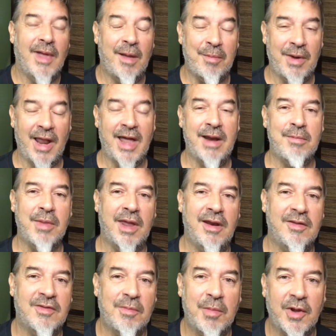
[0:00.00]
I'm glad I'm
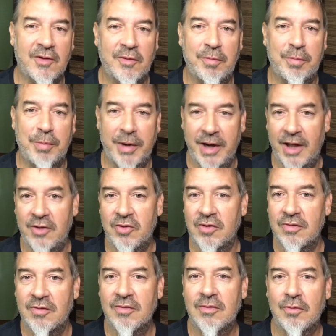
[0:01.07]
getting some
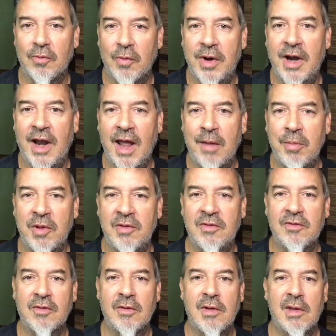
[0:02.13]
explanations when it
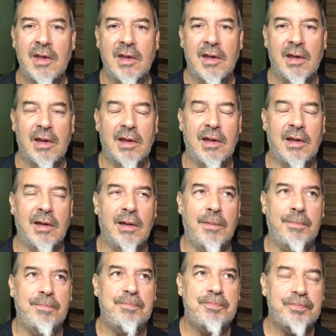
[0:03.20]
happens
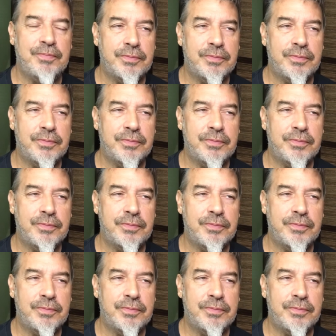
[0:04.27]
um,